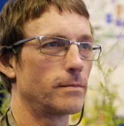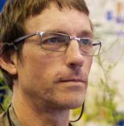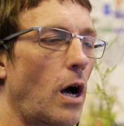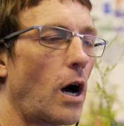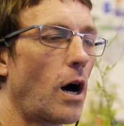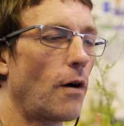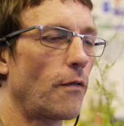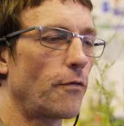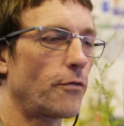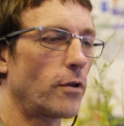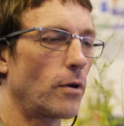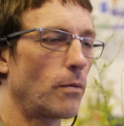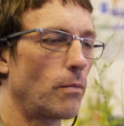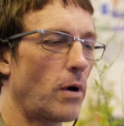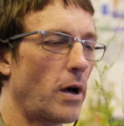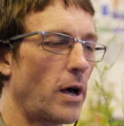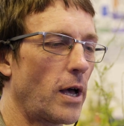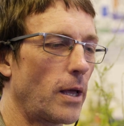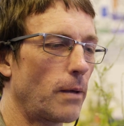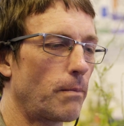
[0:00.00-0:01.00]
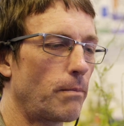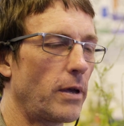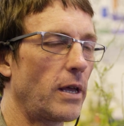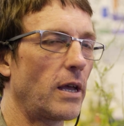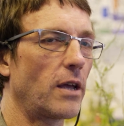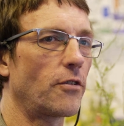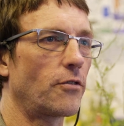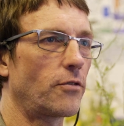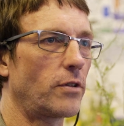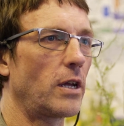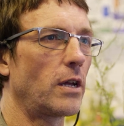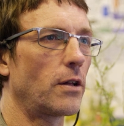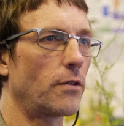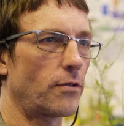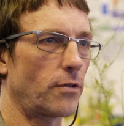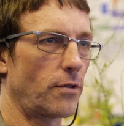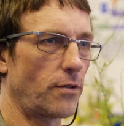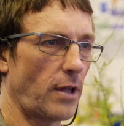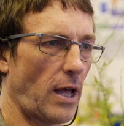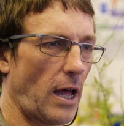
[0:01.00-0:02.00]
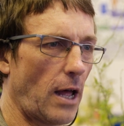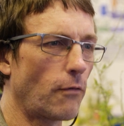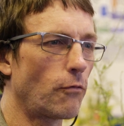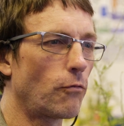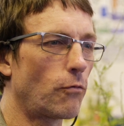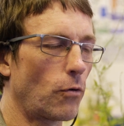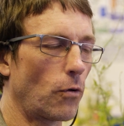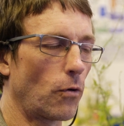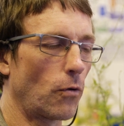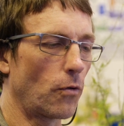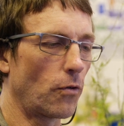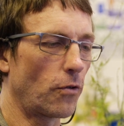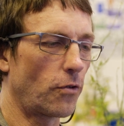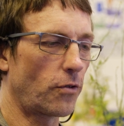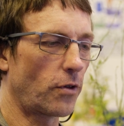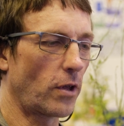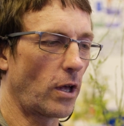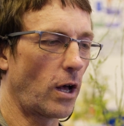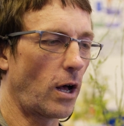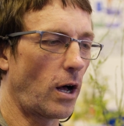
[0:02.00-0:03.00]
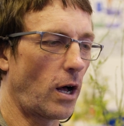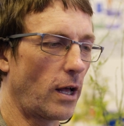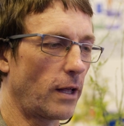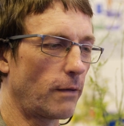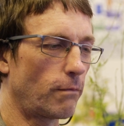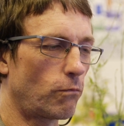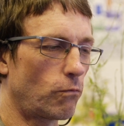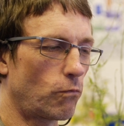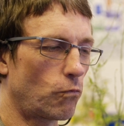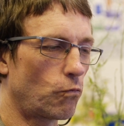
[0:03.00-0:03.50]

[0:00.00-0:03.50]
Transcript: After my PhD in St Andrews, I